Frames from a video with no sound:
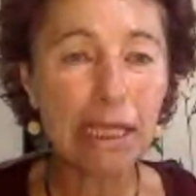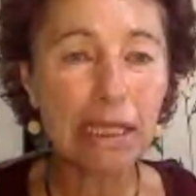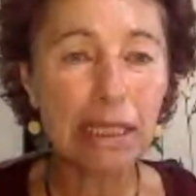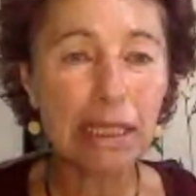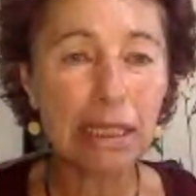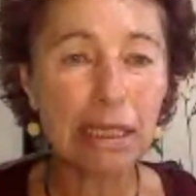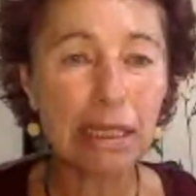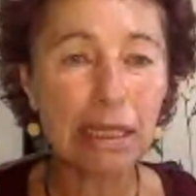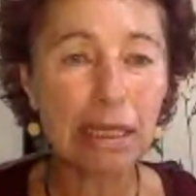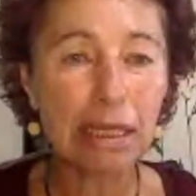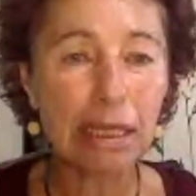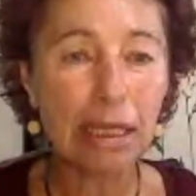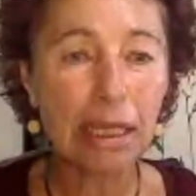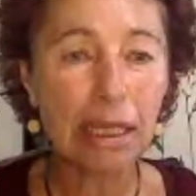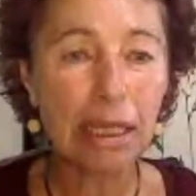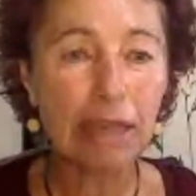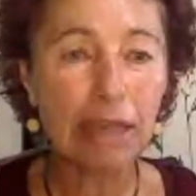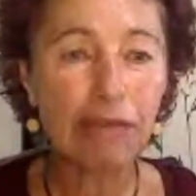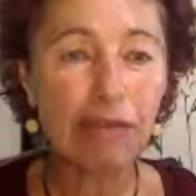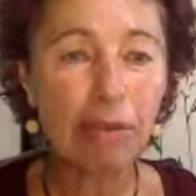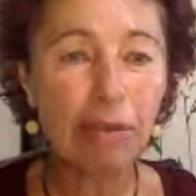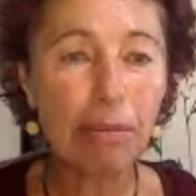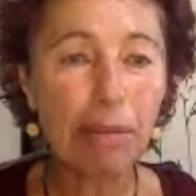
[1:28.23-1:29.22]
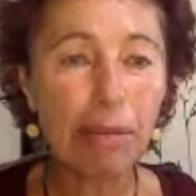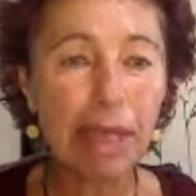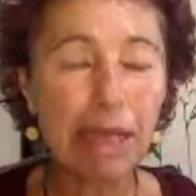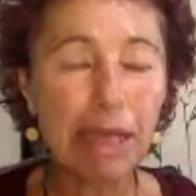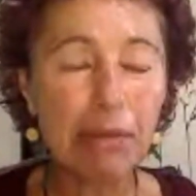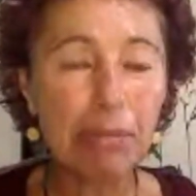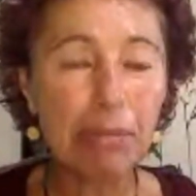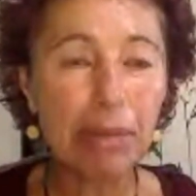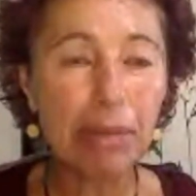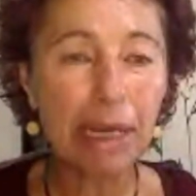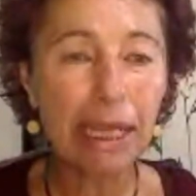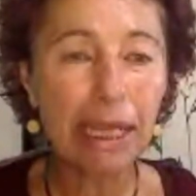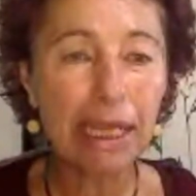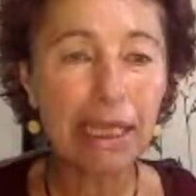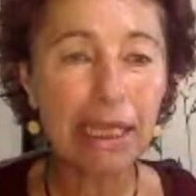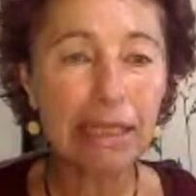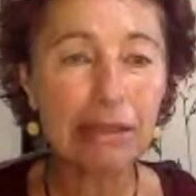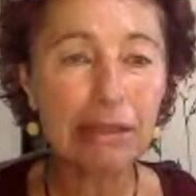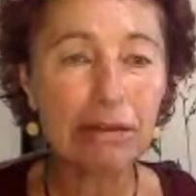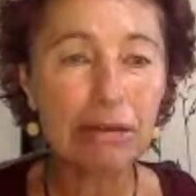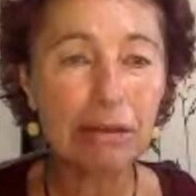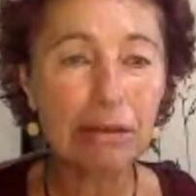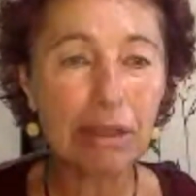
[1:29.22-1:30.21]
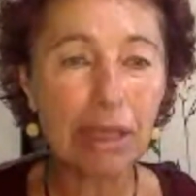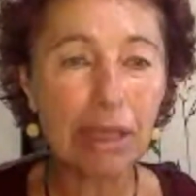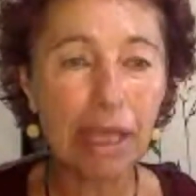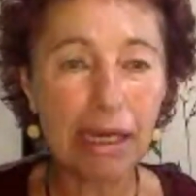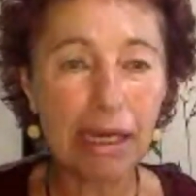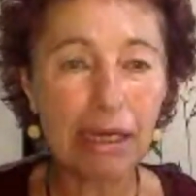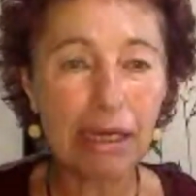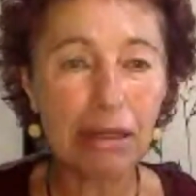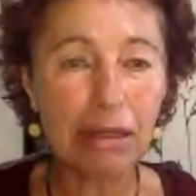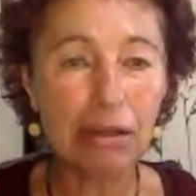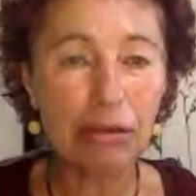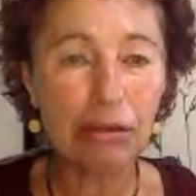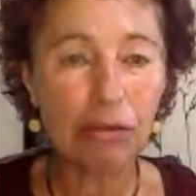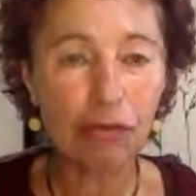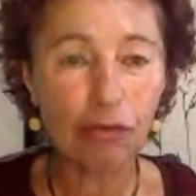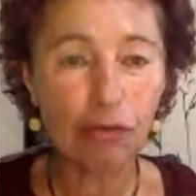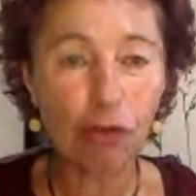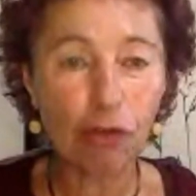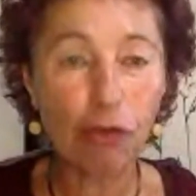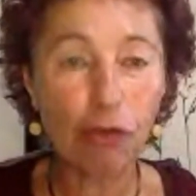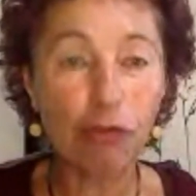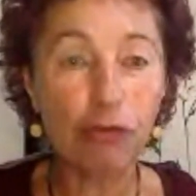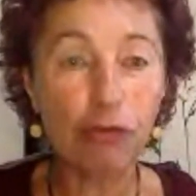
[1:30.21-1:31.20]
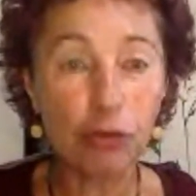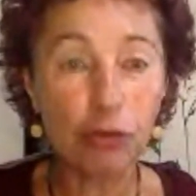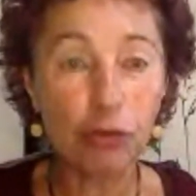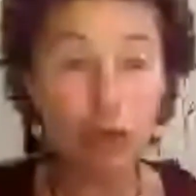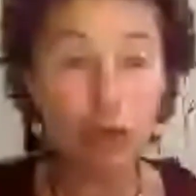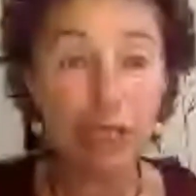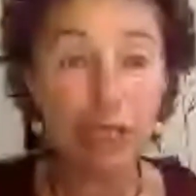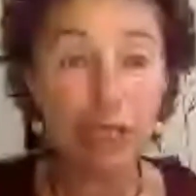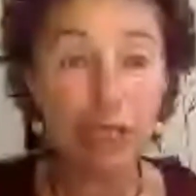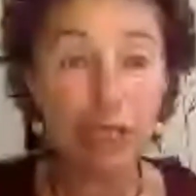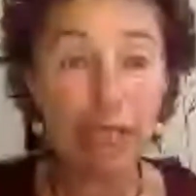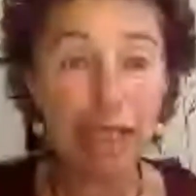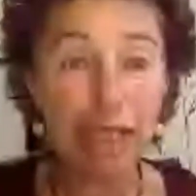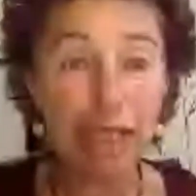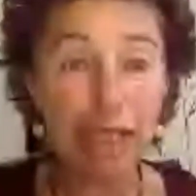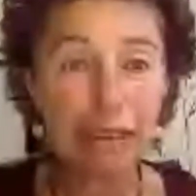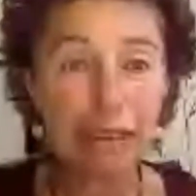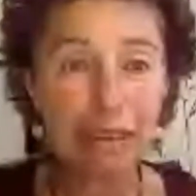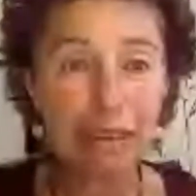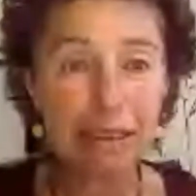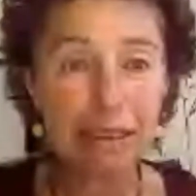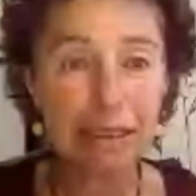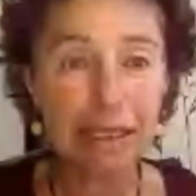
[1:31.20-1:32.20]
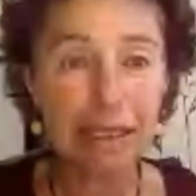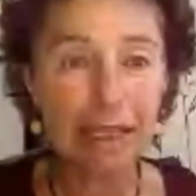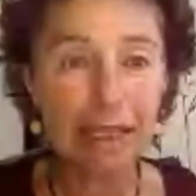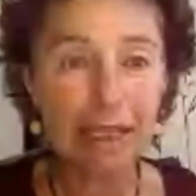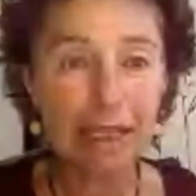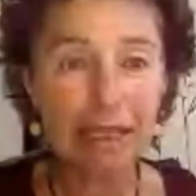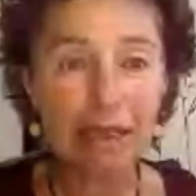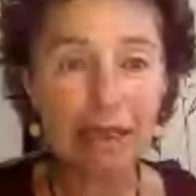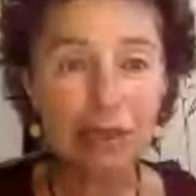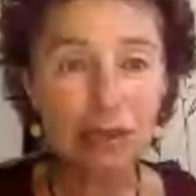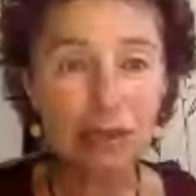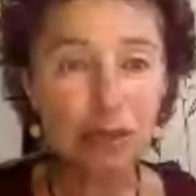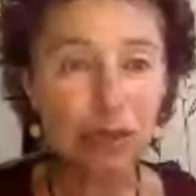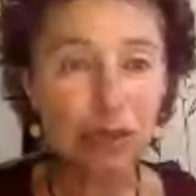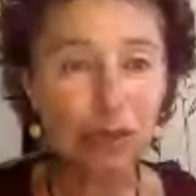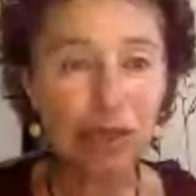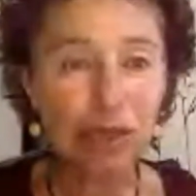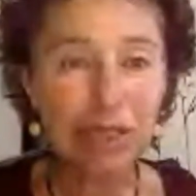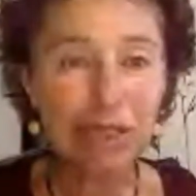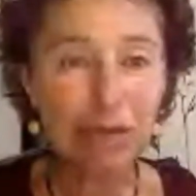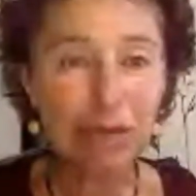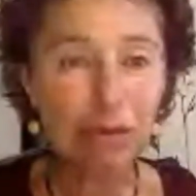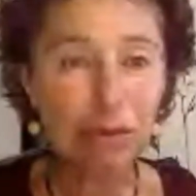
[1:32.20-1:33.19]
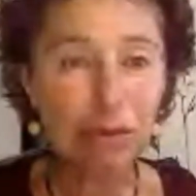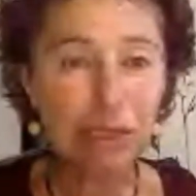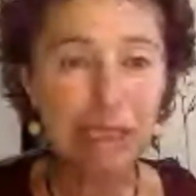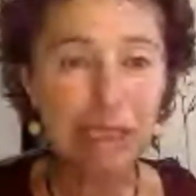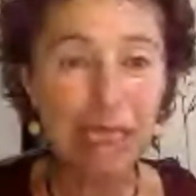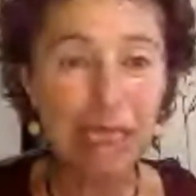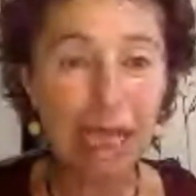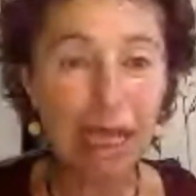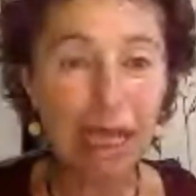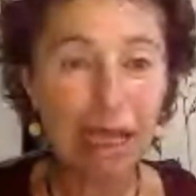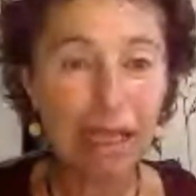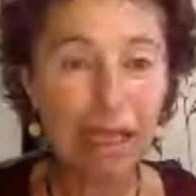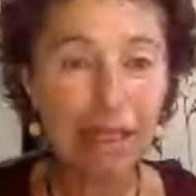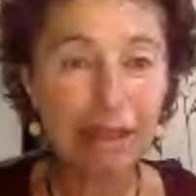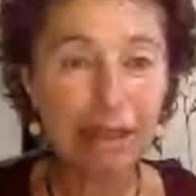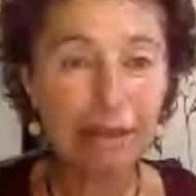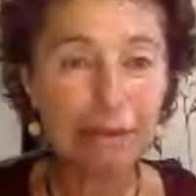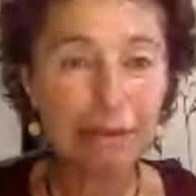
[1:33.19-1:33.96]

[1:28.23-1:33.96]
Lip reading: If a man bled and for a few days, surely he would die.